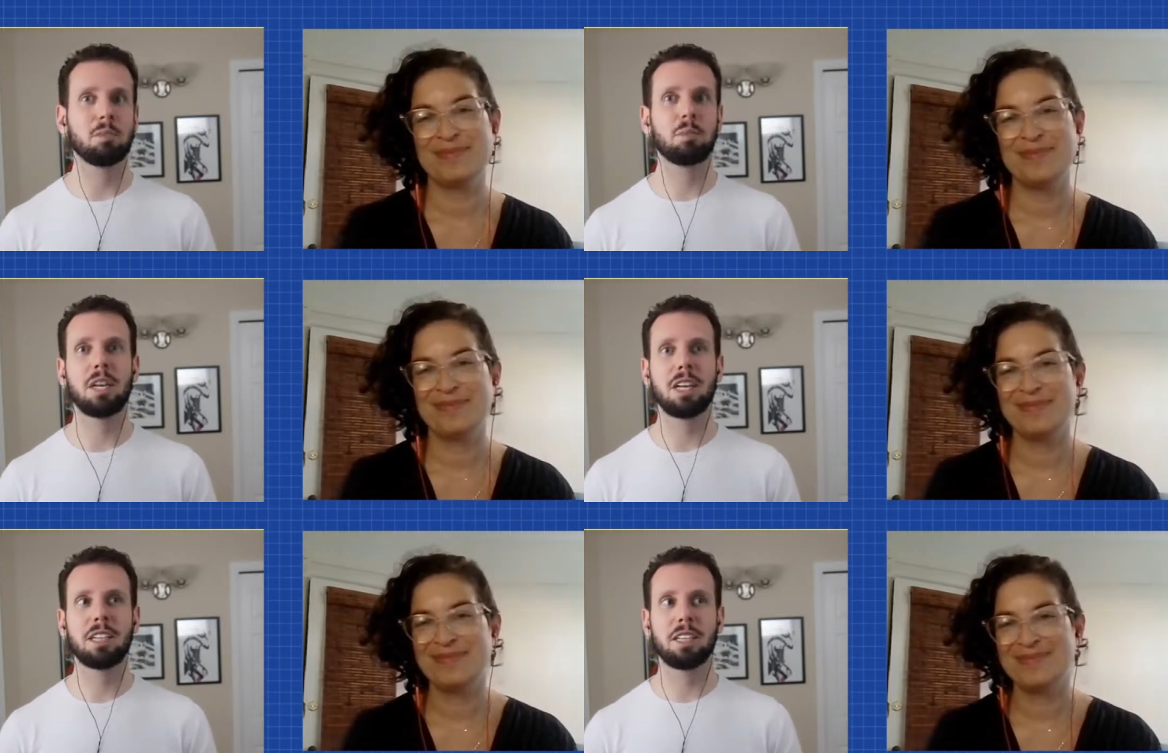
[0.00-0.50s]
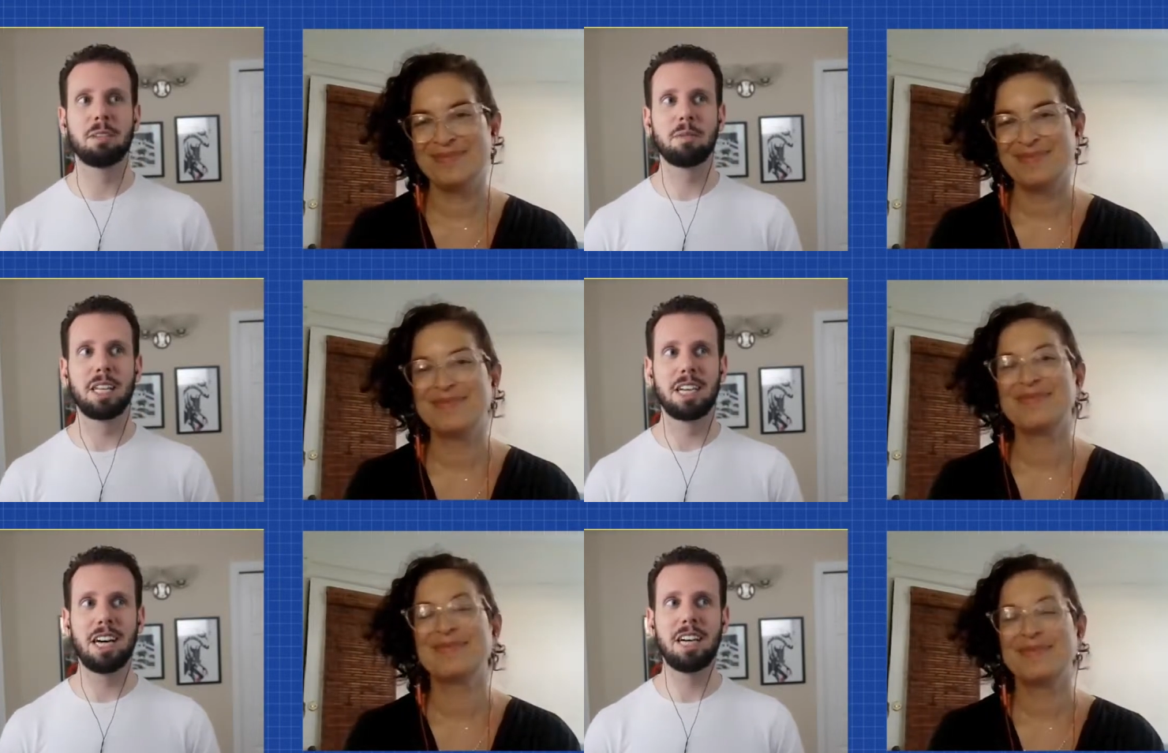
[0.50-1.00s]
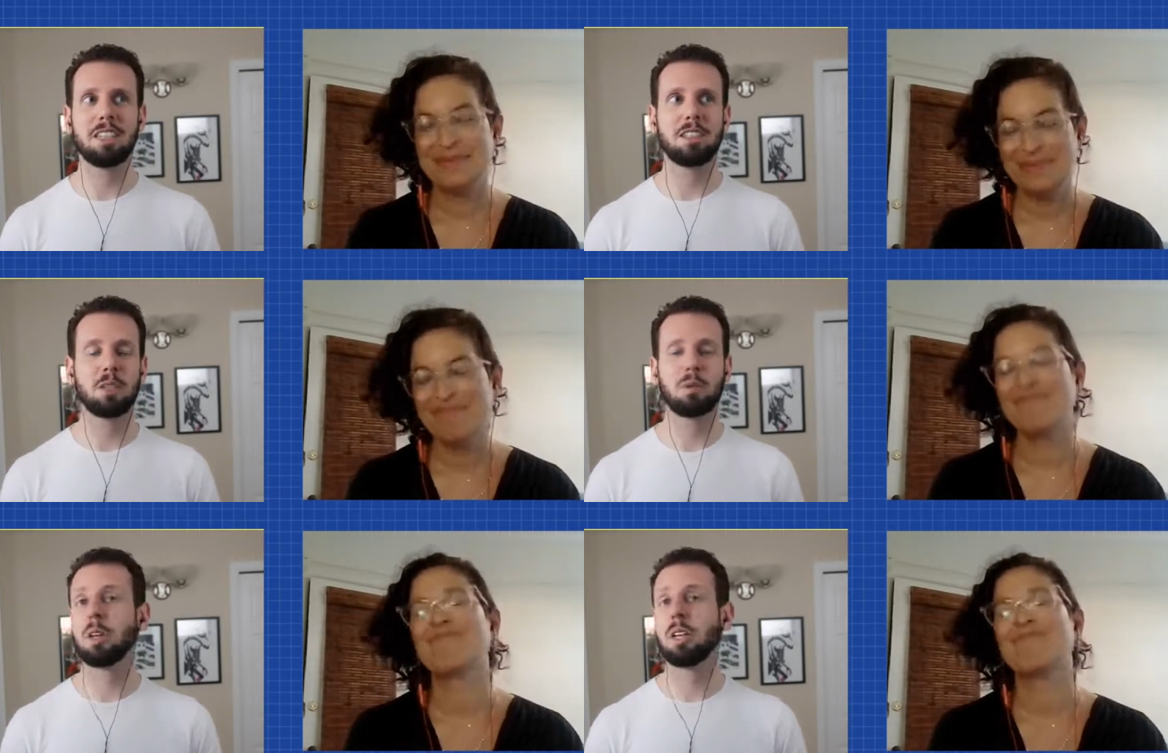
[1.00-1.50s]
Speaker 1: So we're going to go a little bit level
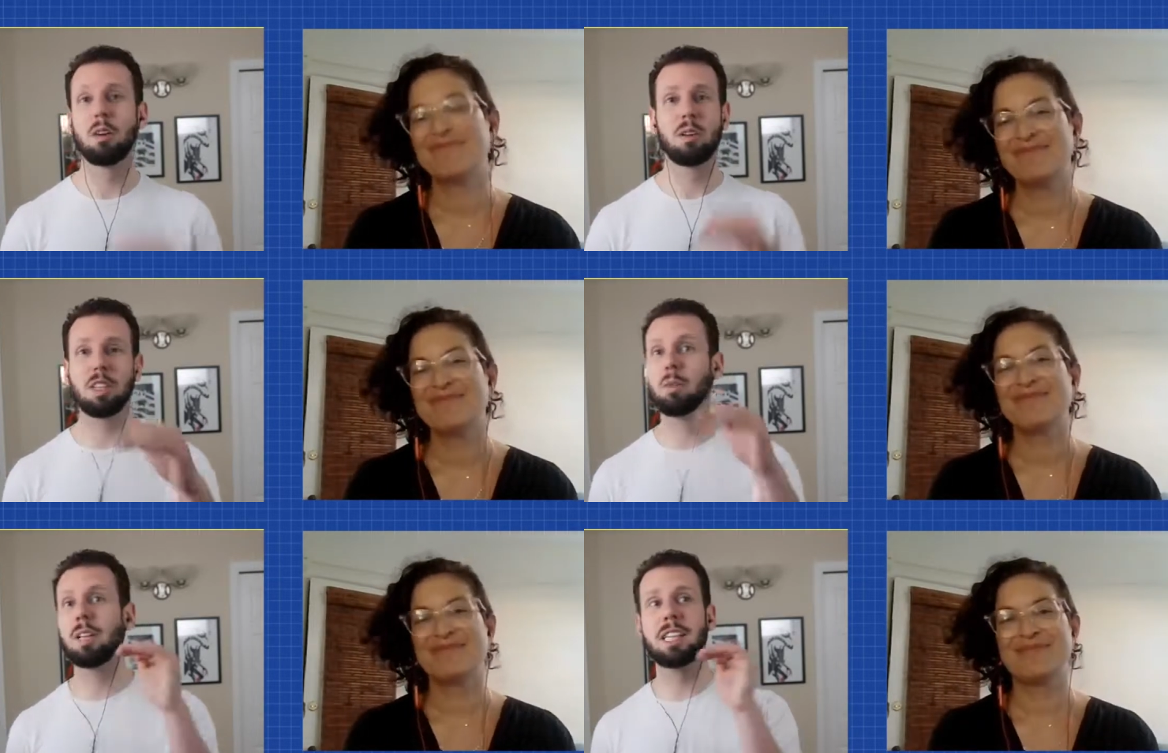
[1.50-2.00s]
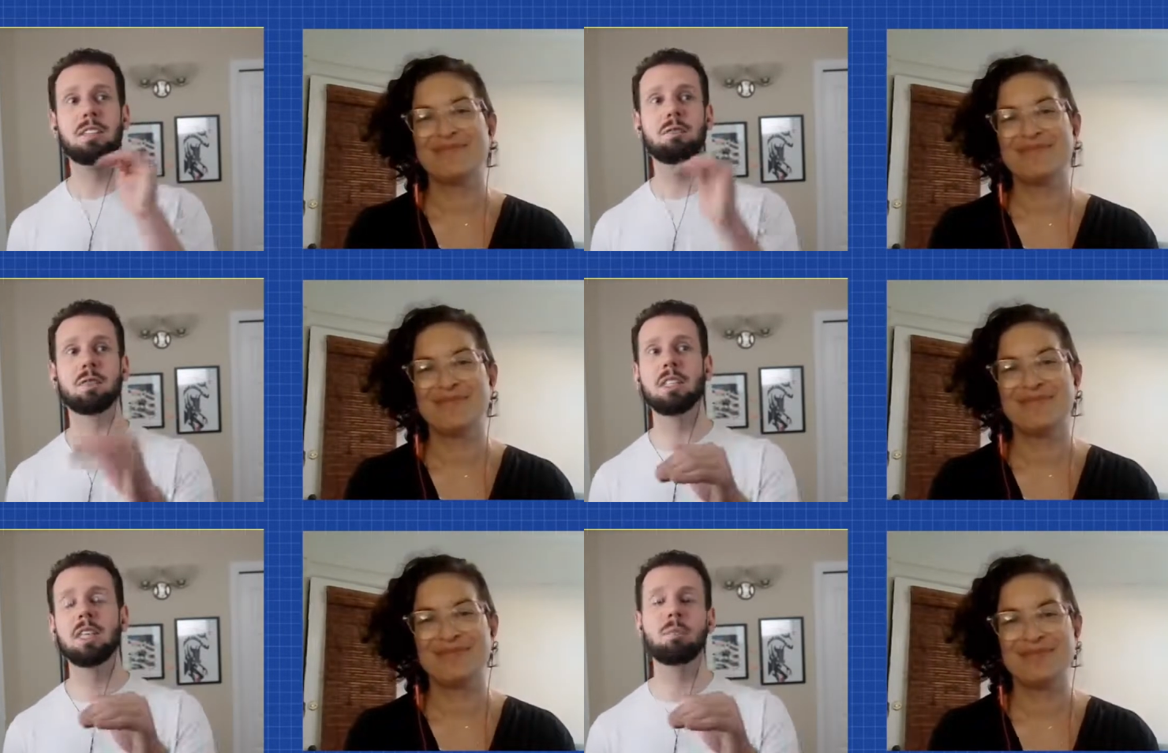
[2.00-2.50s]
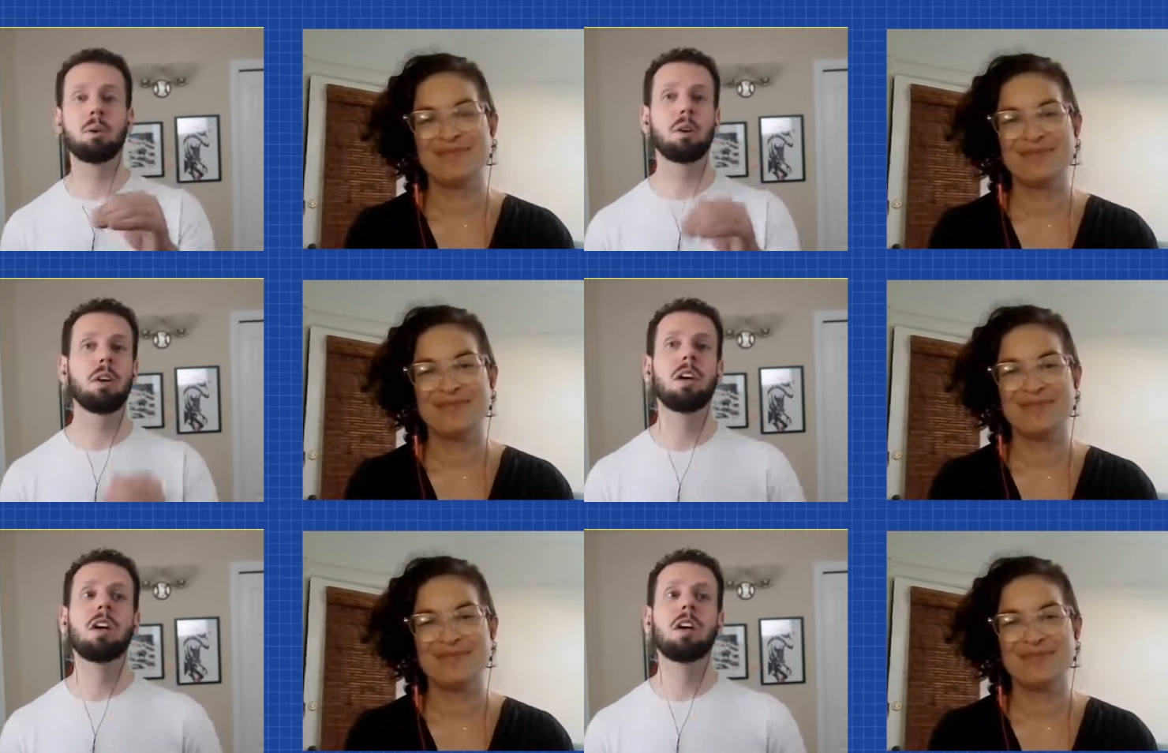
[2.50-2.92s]
deeper on the procrastination.